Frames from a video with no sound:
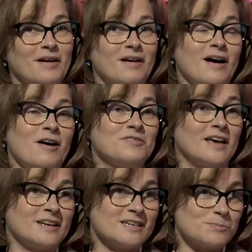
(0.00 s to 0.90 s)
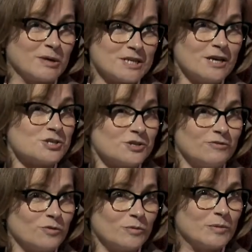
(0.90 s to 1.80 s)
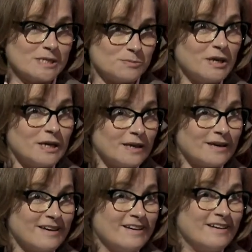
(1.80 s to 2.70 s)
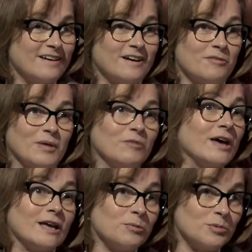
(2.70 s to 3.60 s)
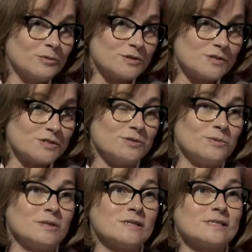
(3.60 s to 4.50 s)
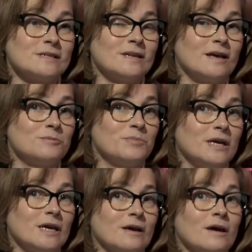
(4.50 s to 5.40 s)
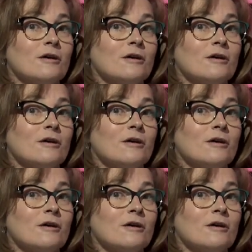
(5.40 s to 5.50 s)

have that expectation of always being available to students and being